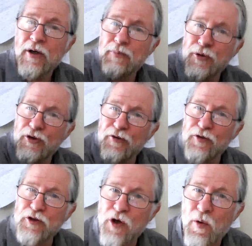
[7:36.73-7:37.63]

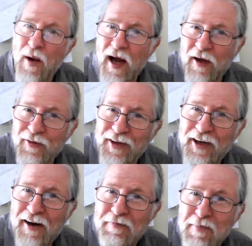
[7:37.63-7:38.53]
beautiful surround that
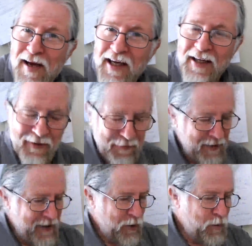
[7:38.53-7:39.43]
I've made?
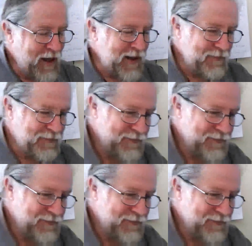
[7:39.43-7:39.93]
Well,